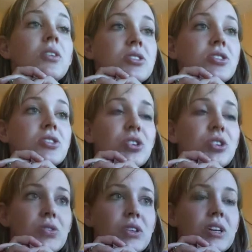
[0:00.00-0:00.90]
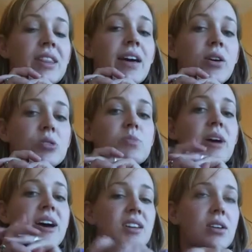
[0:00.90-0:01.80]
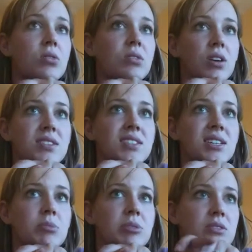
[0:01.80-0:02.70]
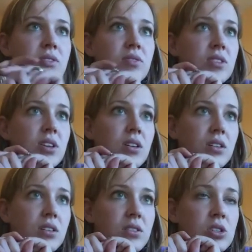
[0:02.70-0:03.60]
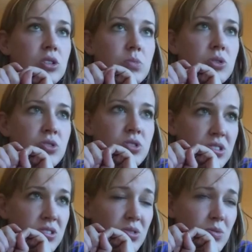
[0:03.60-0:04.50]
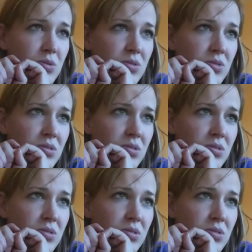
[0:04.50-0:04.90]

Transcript: that's true. And that goes back to that whole concept of if the distribution is normal.